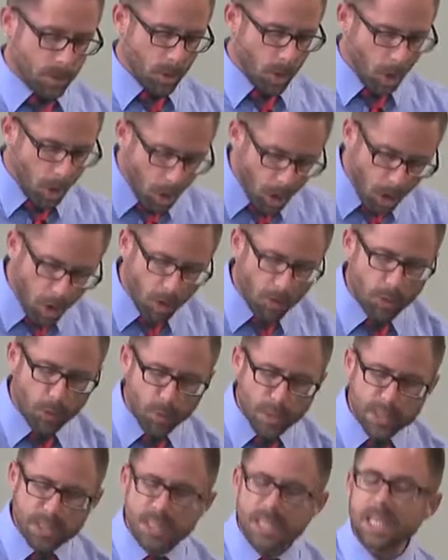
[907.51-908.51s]
All the
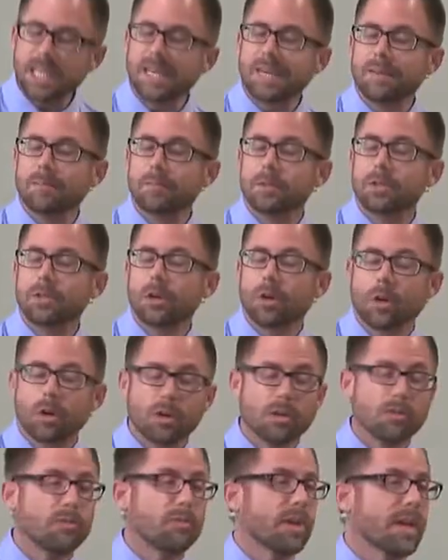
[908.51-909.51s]
redeemed
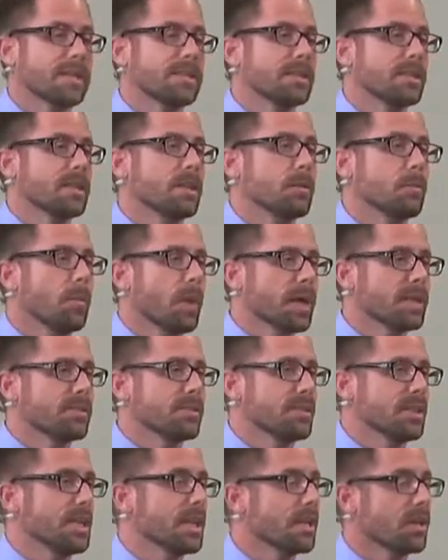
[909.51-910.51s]
are affected by
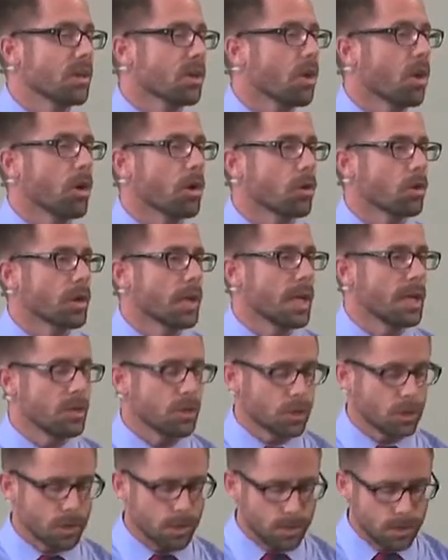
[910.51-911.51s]
sin in a
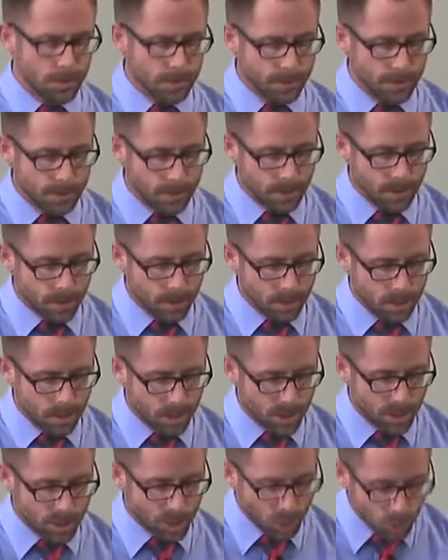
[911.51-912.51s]
congregation.
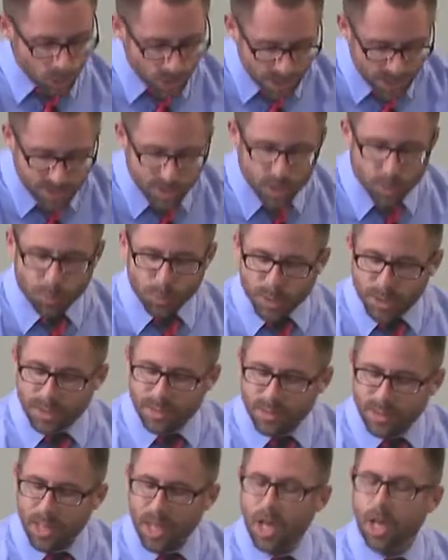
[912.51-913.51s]
So discipline
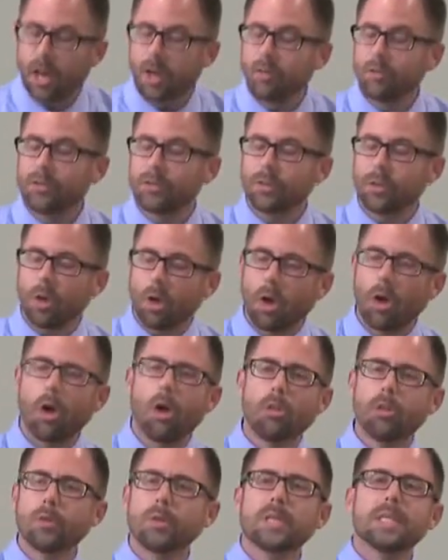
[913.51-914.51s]
loves
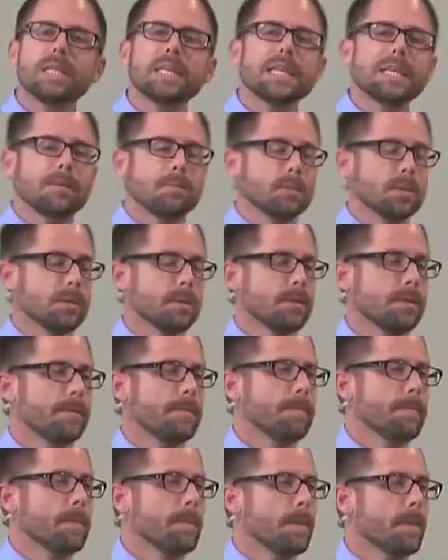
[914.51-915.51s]
all the redeemed
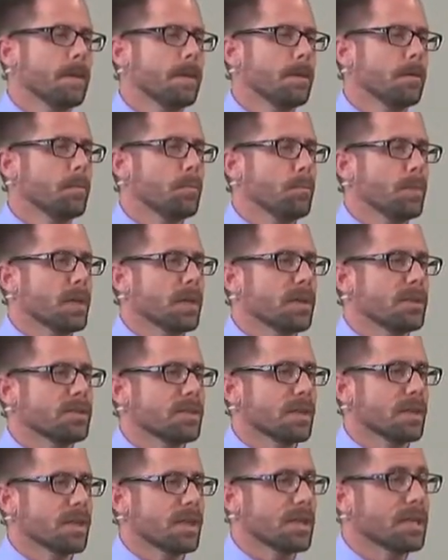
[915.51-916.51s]
because
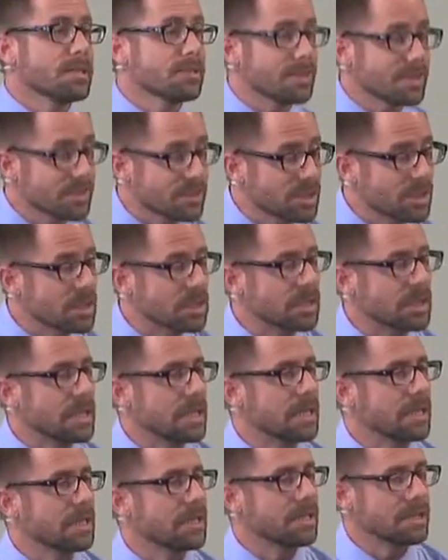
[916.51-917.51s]
it
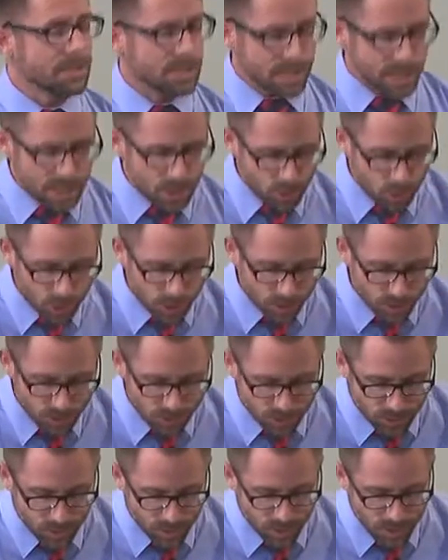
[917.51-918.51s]
consistently
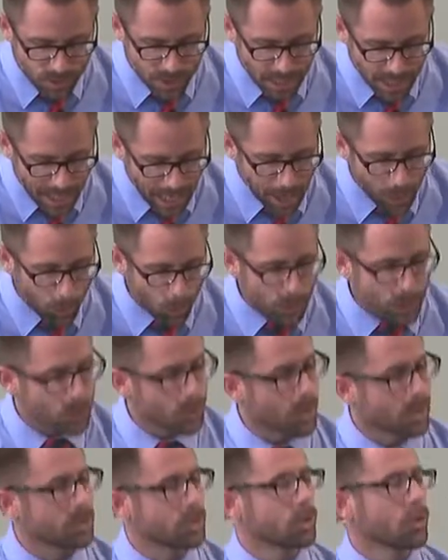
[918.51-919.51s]
teaches how we
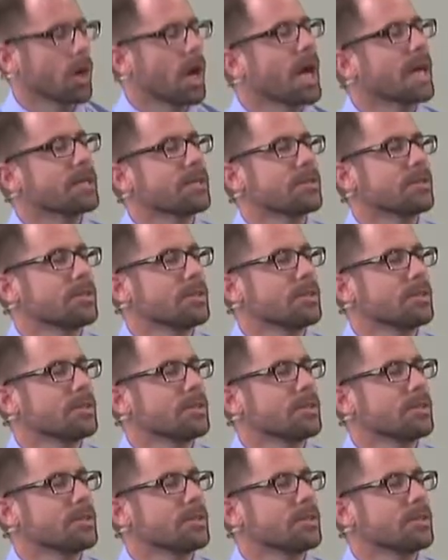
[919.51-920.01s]
trust Christ,